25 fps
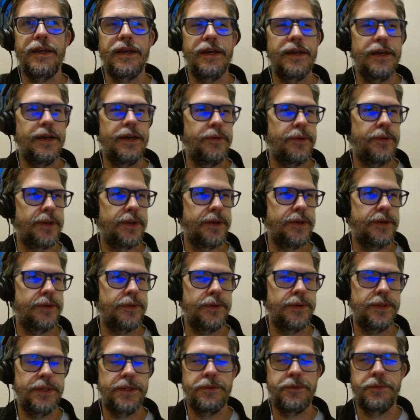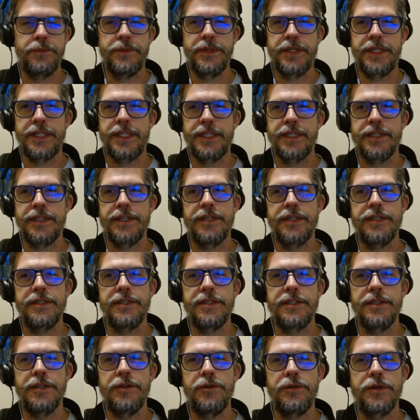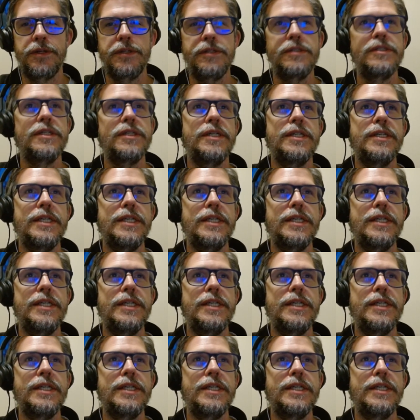We're going to go a little bit slower